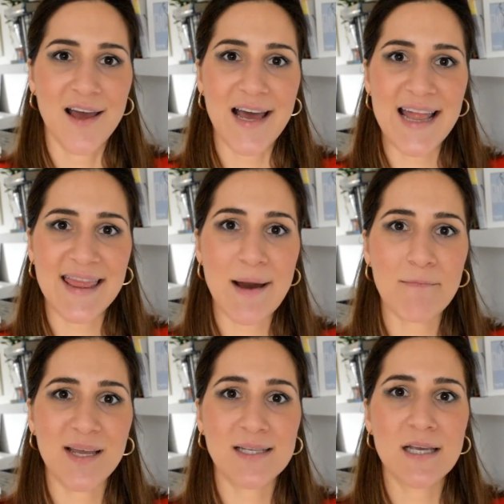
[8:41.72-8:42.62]
And that
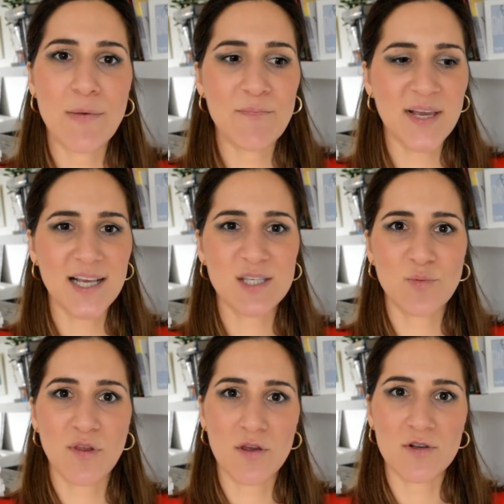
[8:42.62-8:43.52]
means peace
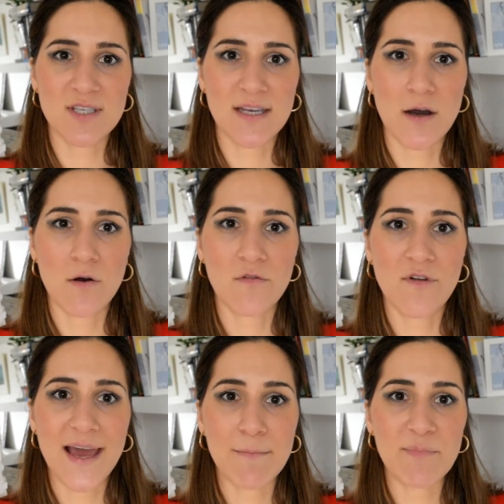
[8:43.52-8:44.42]
with yourself
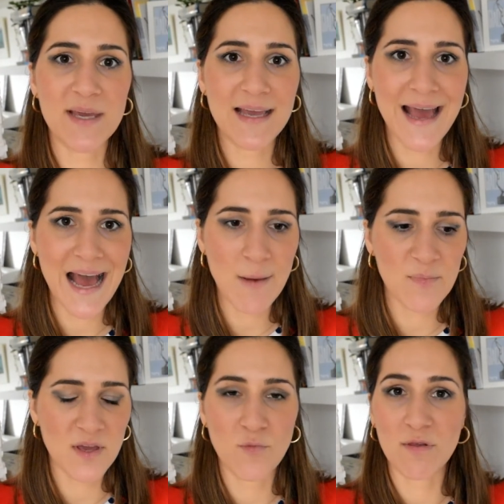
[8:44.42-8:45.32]
and being
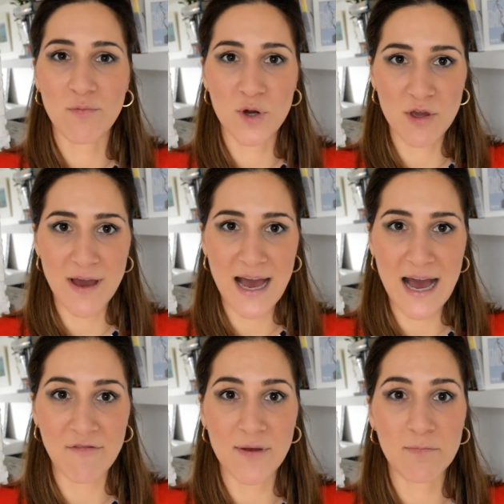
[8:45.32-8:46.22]
happy with what you
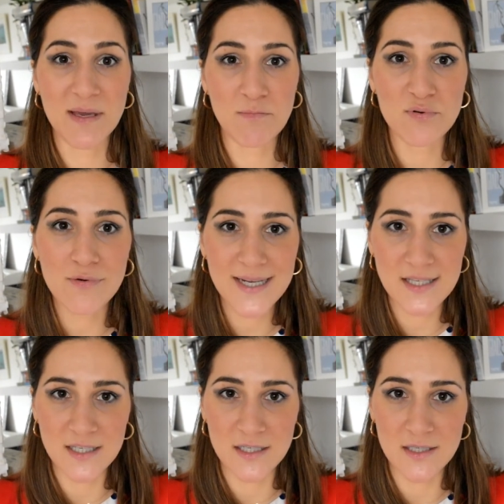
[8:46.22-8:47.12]
have and being
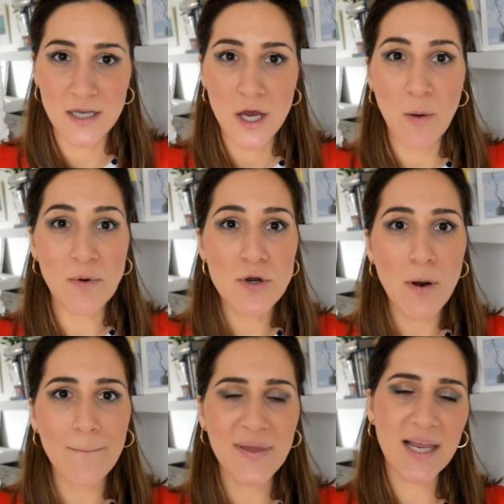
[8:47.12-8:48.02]
present.
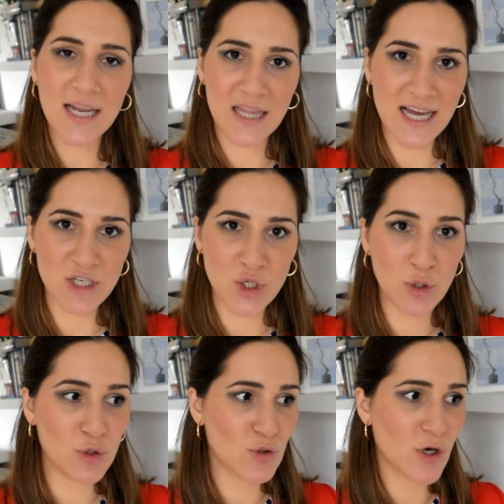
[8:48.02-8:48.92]
Not meaning that you
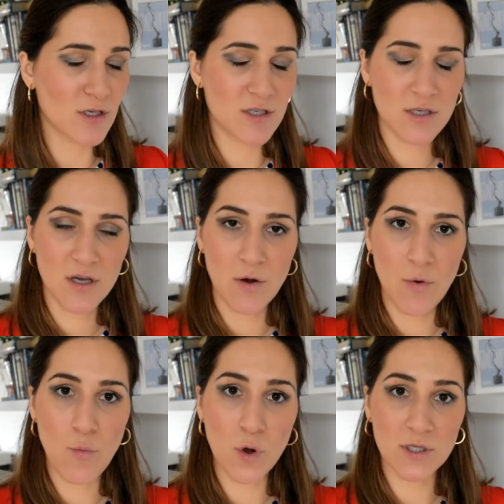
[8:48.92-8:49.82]
do not
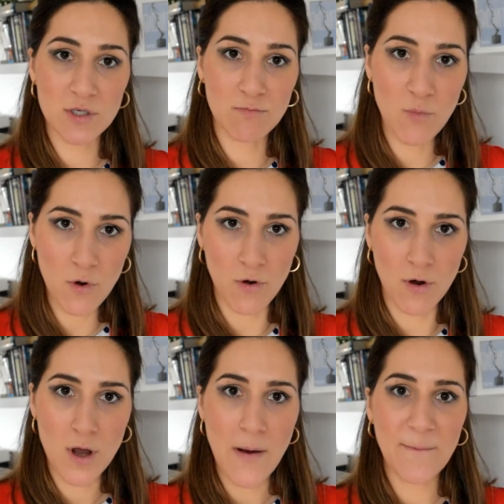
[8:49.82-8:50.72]
want more,
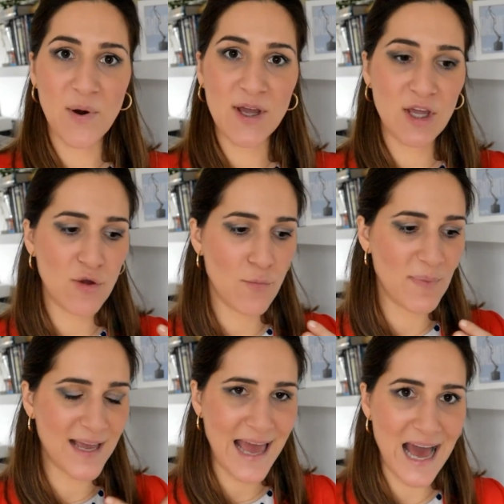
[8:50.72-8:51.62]
but you
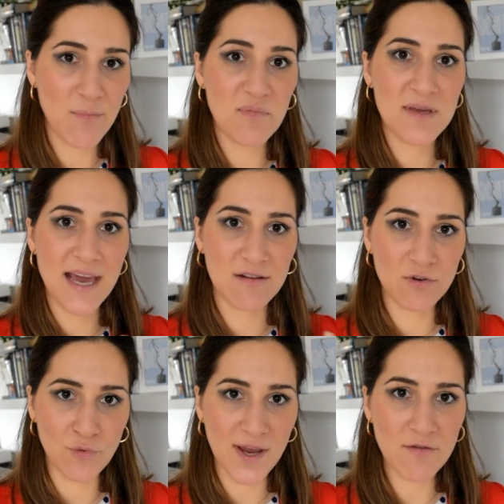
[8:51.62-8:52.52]
being happy and
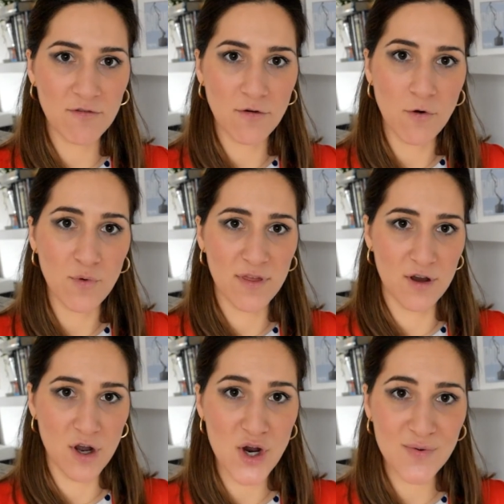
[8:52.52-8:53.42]
grateful with your
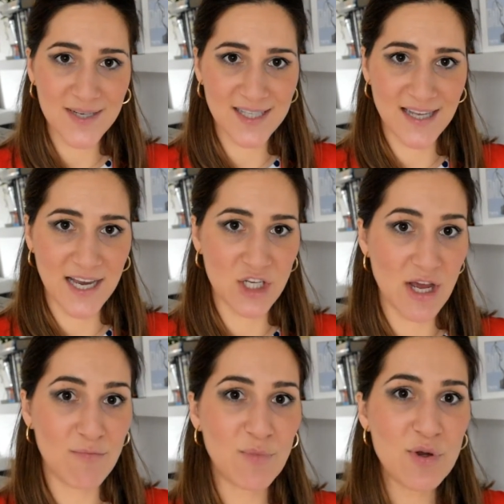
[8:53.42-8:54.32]
current stage
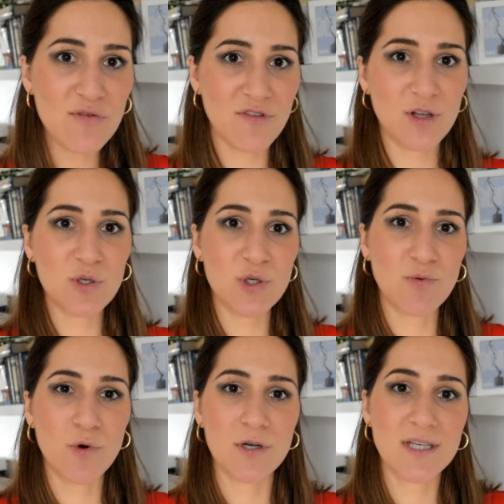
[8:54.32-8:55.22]
and moving
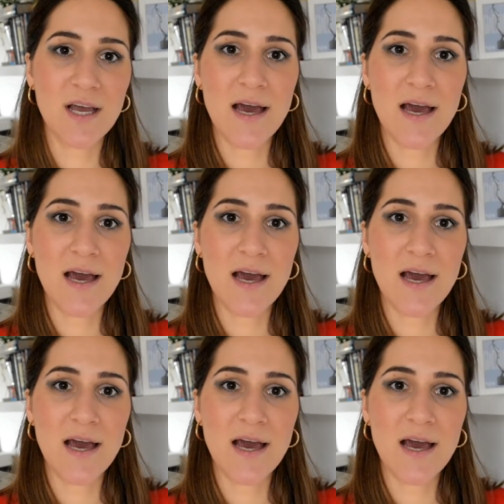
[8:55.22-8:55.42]
towards